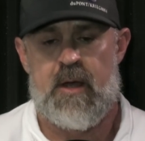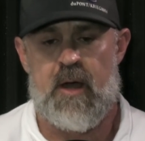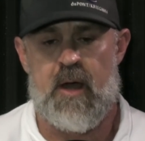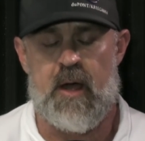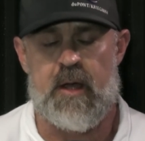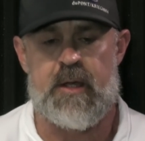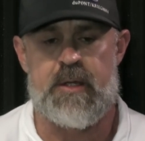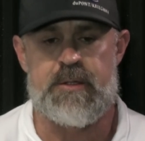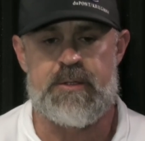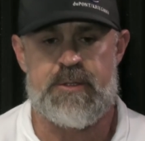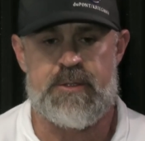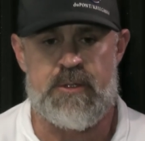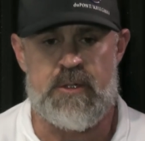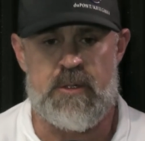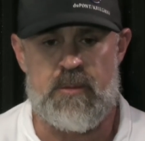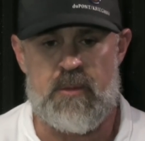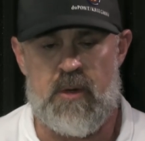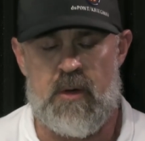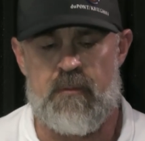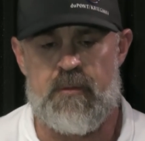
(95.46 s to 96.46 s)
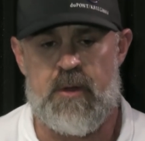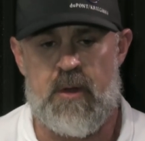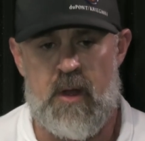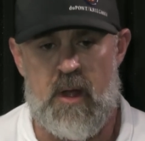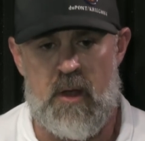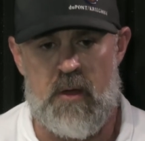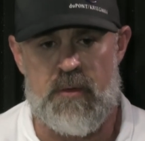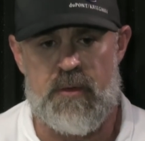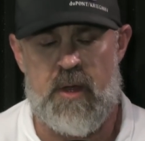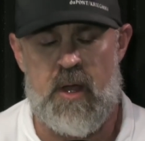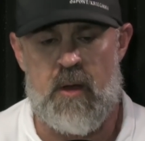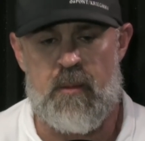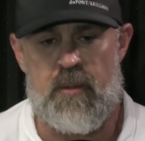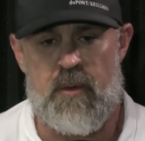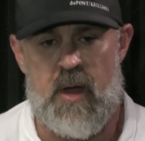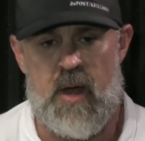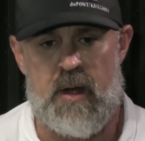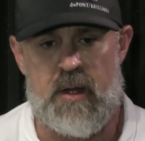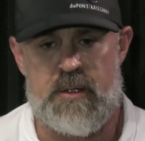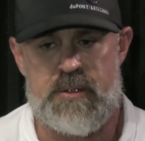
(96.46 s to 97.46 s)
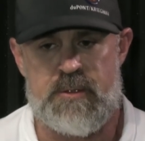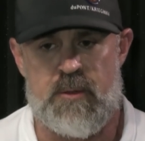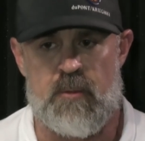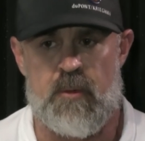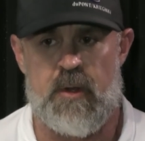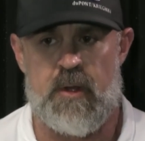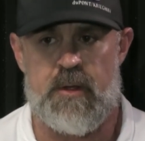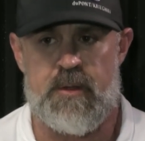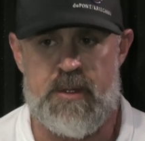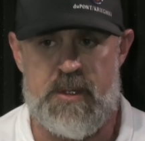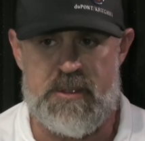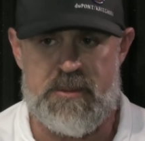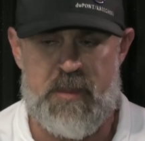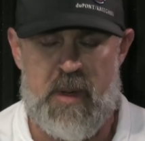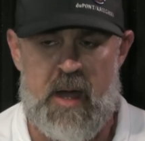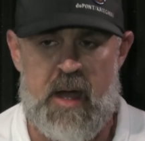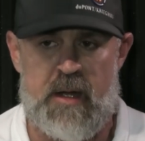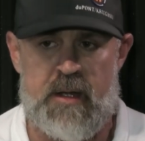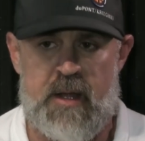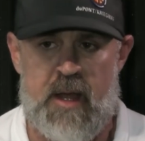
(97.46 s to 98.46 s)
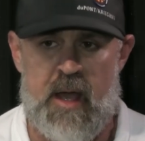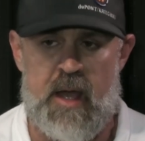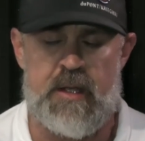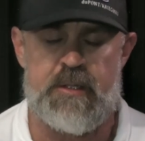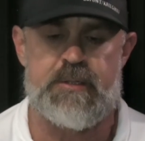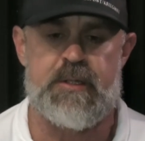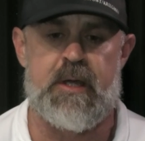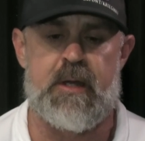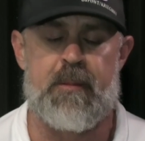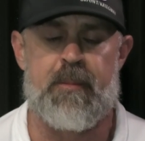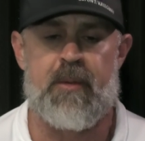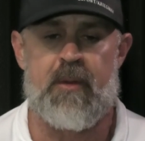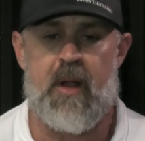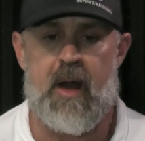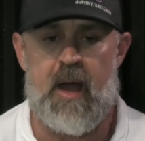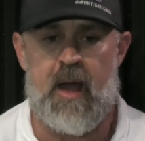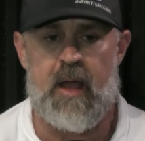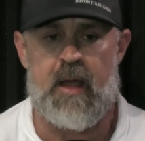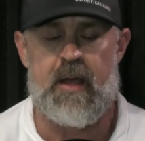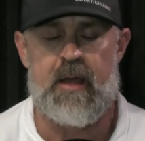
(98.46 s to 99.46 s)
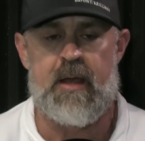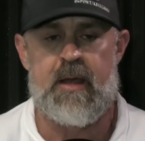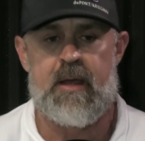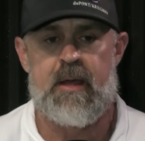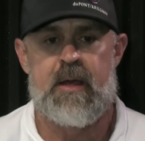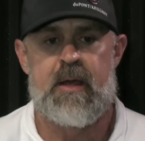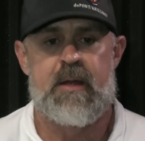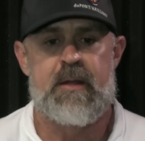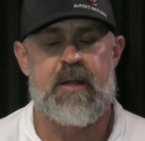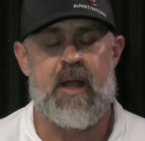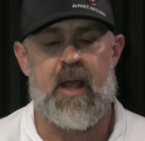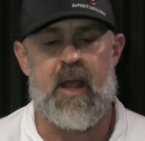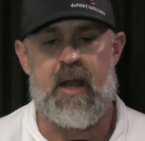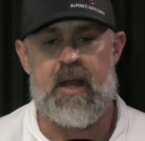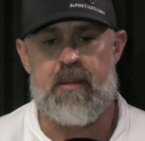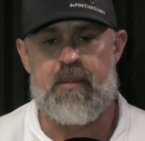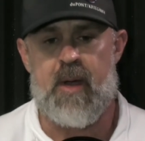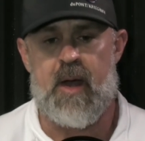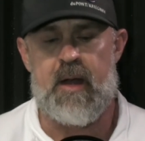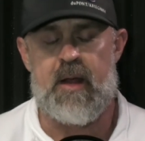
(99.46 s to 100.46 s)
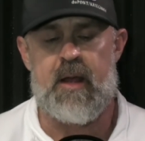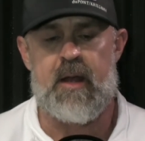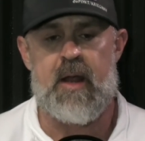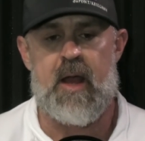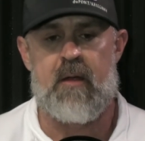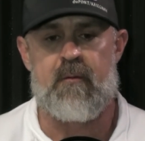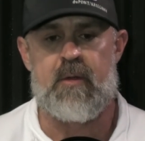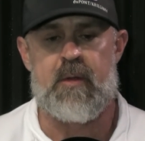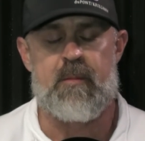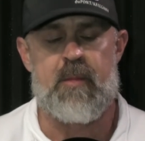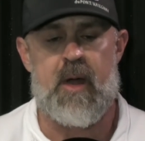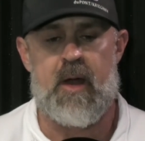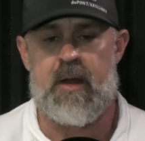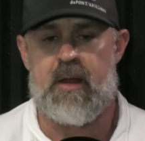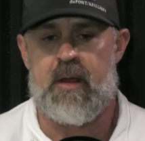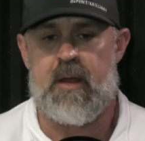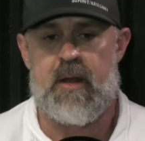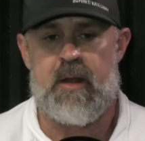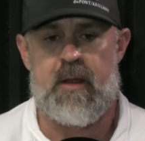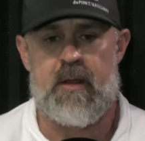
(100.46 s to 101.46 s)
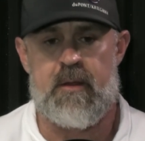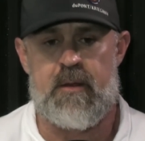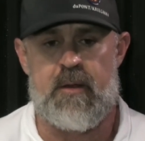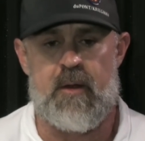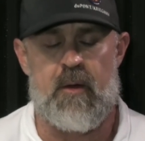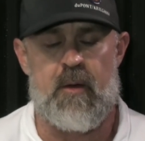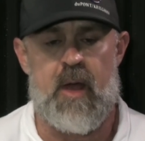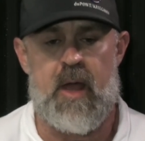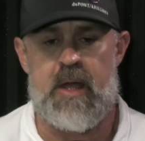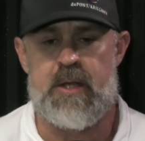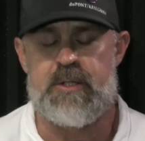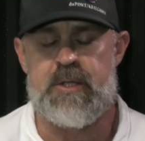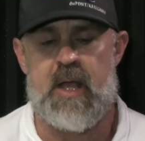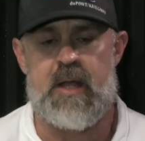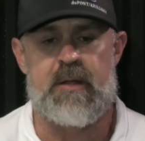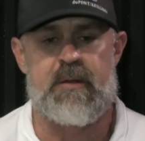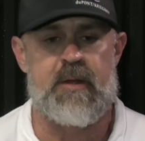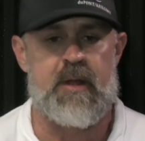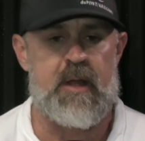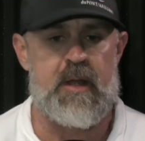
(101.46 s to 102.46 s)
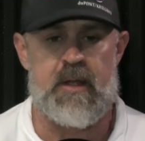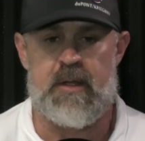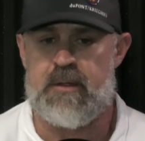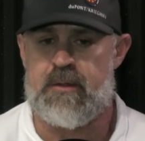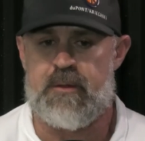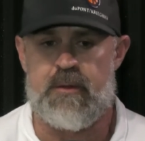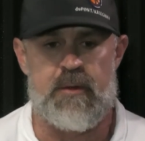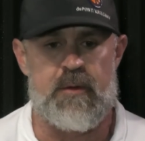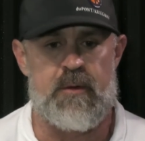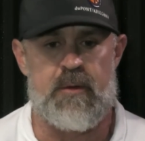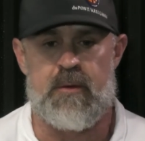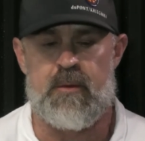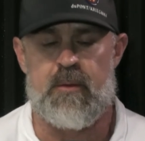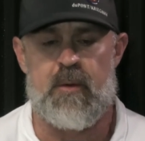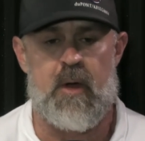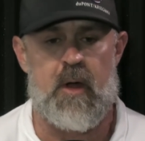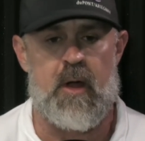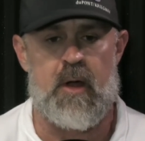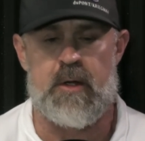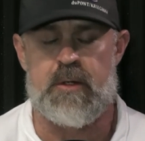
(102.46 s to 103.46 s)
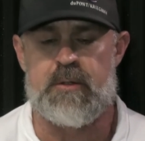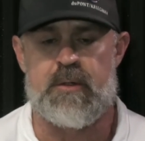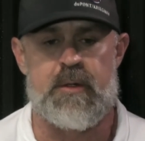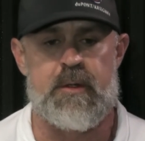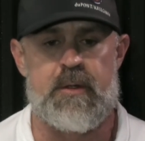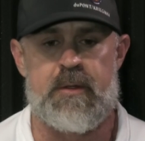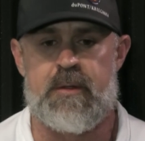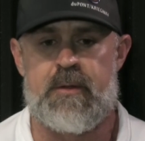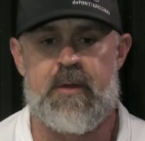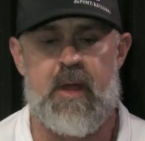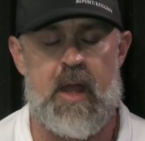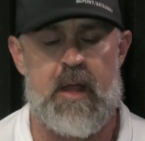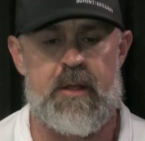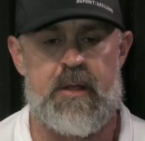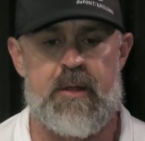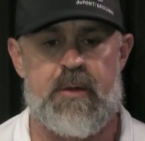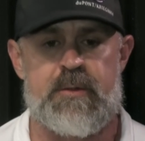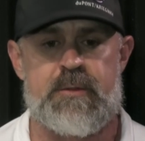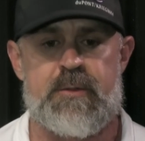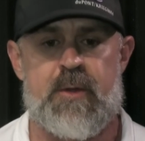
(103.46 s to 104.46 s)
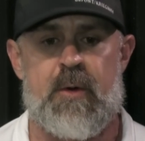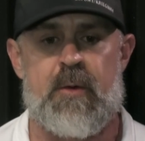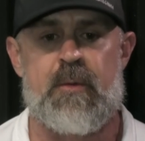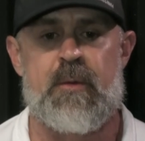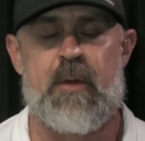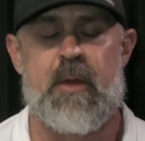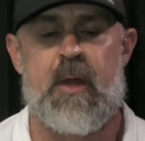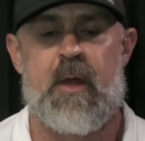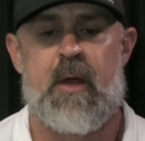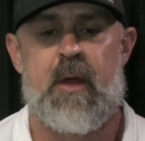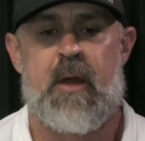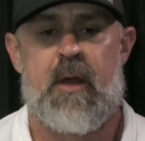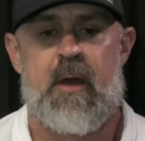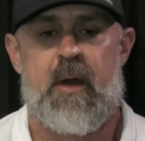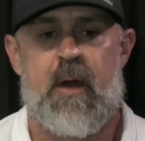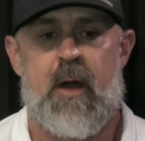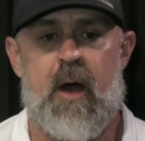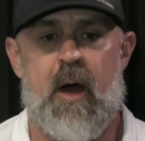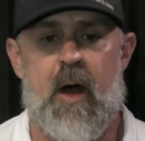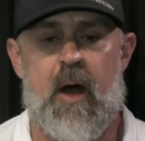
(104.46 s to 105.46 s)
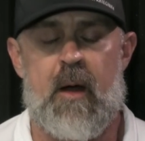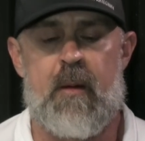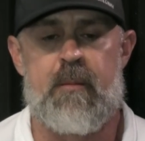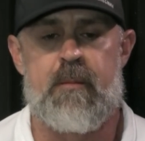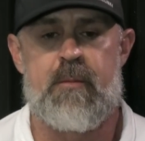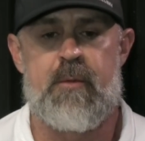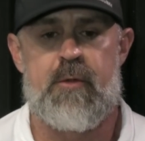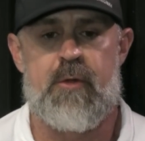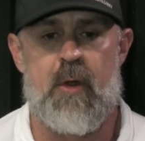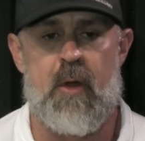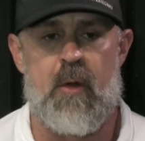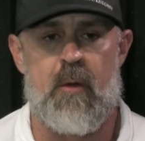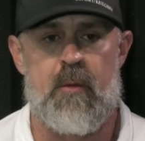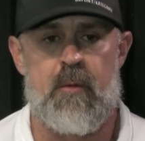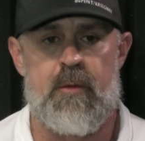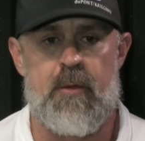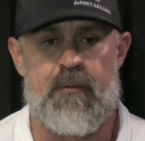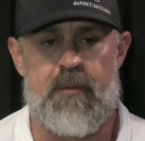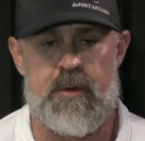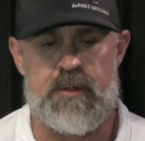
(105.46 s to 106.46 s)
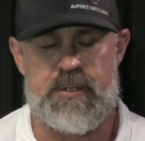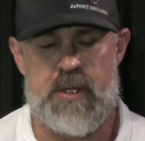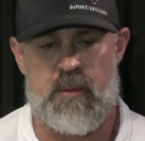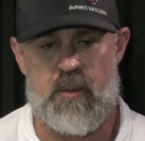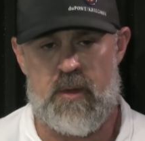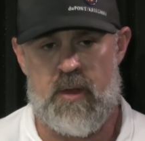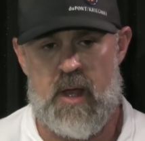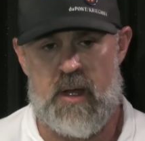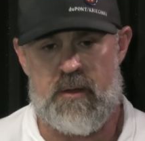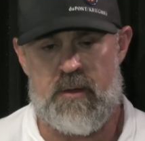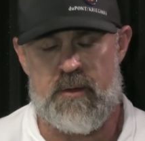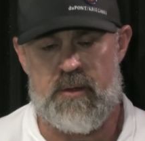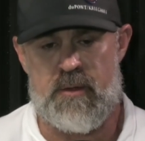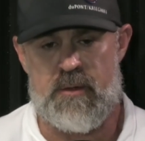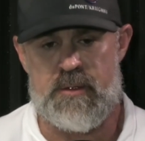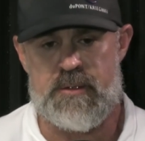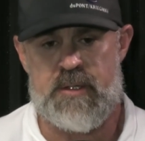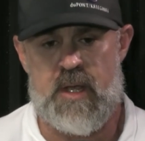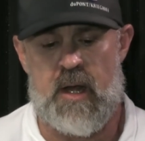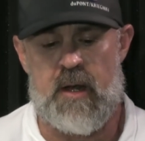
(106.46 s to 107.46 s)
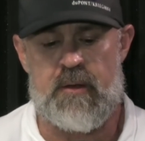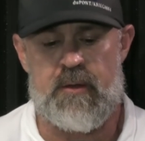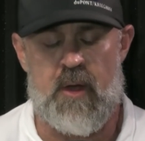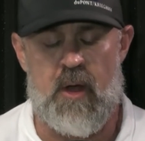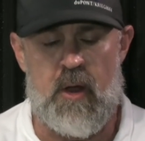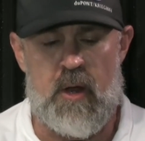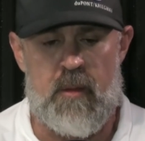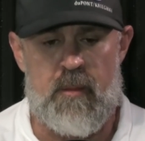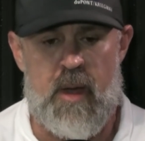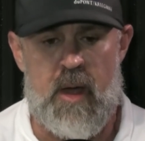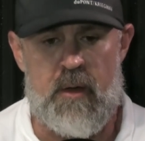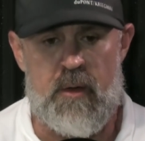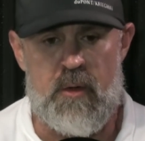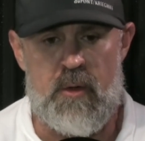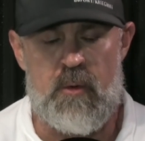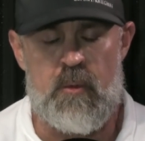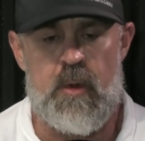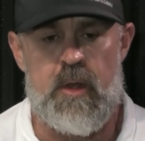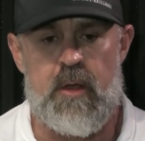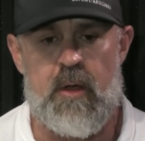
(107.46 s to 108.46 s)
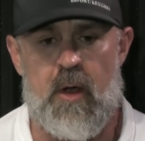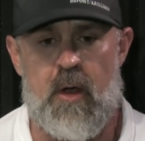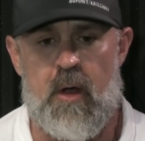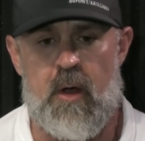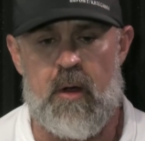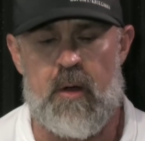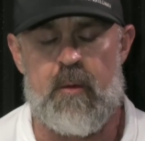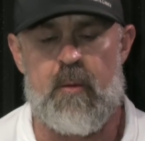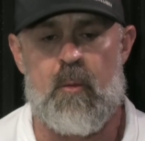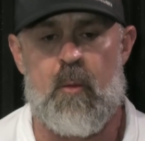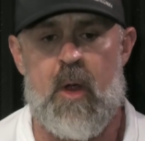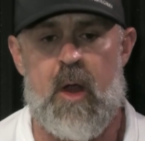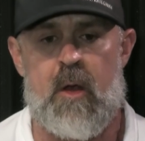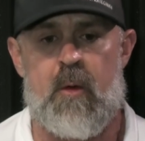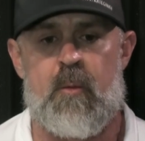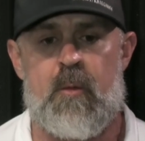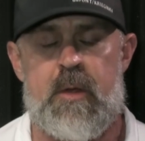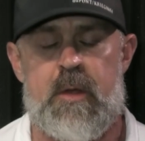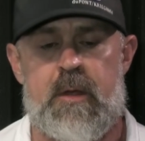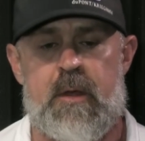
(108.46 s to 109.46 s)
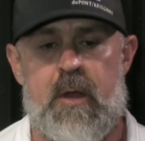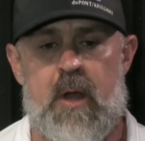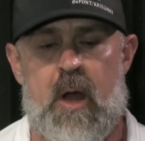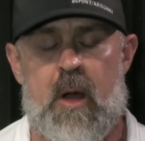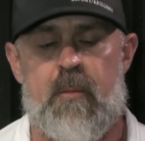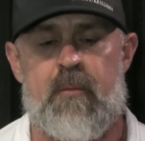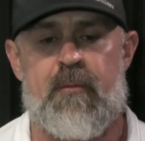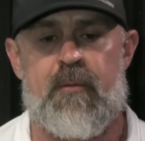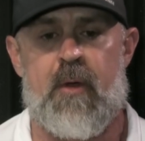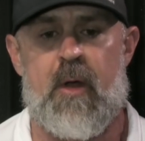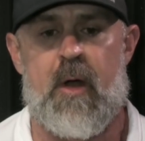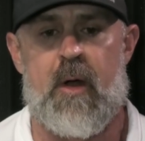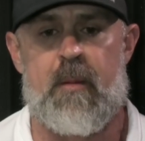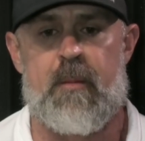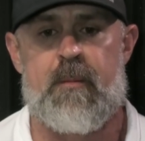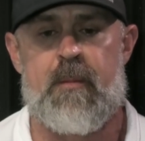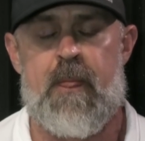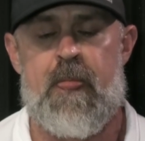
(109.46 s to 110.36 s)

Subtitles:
consumer of your healthcare products. So really, this podcast can apply to anybody and everybody, age 18 to 110 years old. So the first thing we'd like to do is kind of talk about who we are and where we come from,